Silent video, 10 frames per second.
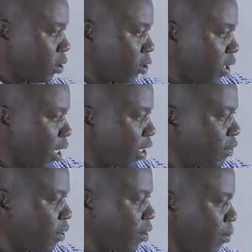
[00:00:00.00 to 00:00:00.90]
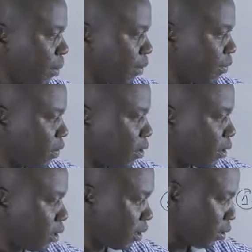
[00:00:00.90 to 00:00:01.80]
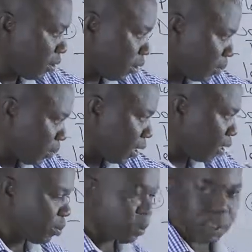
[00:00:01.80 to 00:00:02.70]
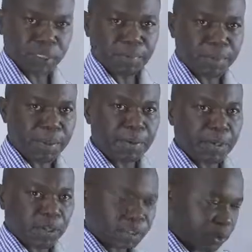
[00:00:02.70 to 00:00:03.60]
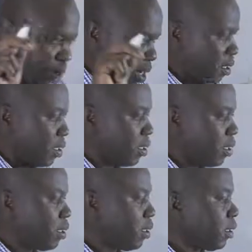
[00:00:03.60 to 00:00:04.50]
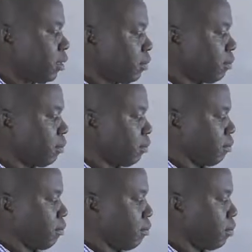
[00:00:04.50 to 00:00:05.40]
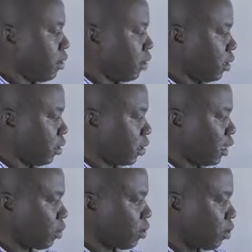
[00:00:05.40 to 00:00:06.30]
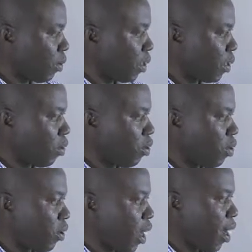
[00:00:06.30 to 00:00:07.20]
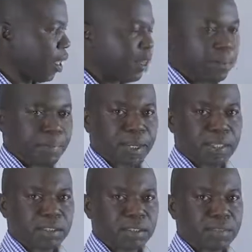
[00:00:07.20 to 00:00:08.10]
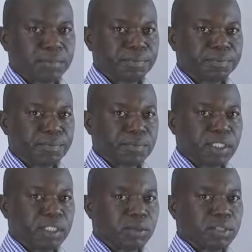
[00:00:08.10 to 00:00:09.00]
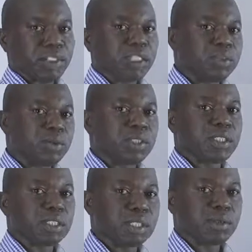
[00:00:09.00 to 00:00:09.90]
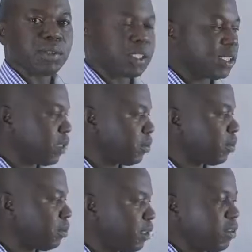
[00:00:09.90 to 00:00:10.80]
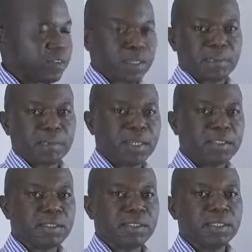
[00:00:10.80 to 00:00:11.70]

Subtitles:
So there are several benefits obtaining water, because once it starts growing on another plant, it will start using the water that was meant for the plant,